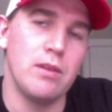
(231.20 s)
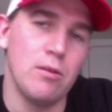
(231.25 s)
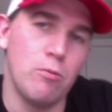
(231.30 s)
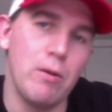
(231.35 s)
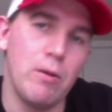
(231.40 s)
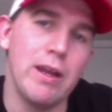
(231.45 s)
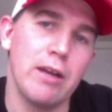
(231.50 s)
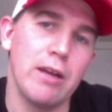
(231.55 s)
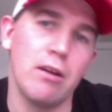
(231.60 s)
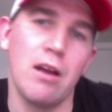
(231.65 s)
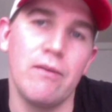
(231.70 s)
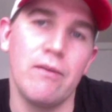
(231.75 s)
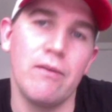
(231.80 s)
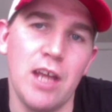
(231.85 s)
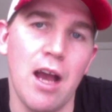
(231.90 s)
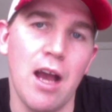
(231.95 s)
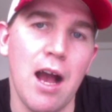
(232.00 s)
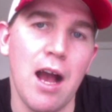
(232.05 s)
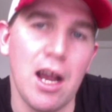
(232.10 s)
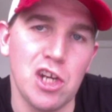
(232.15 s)
the winner of
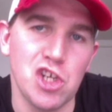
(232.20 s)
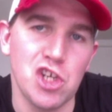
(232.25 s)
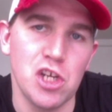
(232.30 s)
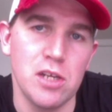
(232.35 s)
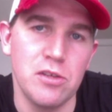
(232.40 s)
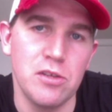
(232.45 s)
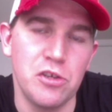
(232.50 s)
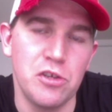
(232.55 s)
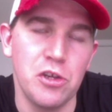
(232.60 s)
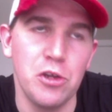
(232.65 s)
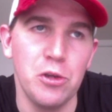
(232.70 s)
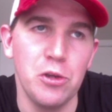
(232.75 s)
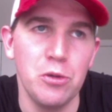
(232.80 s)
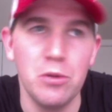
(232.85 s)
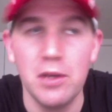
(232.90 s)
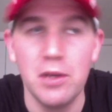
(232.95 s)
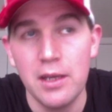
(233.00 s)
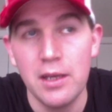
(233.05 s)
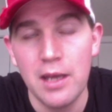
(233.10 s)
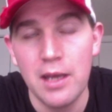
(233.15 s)
the auction
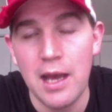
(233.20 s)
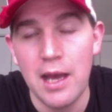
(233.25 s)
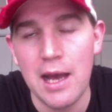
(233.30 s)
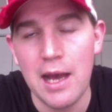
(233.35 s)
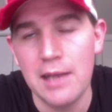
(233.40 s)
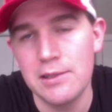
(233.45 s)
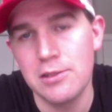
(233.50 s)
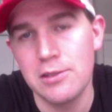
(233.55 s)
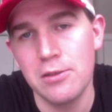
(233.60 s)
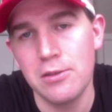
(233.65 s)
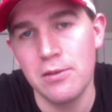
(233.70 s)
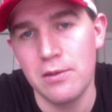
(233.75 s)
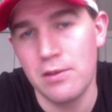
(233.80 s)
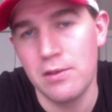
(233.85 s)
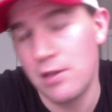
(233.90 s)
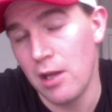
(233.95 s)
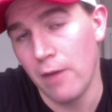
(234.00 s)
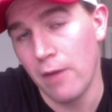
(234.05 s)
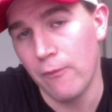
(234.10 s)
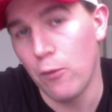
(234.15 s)
to
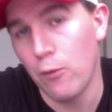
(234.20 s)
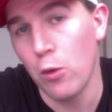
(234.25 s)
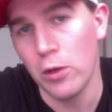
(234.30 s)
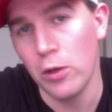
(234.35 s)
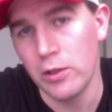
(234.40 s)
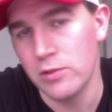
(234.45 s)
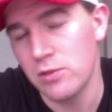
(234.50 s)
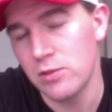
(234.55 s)
you know, for you.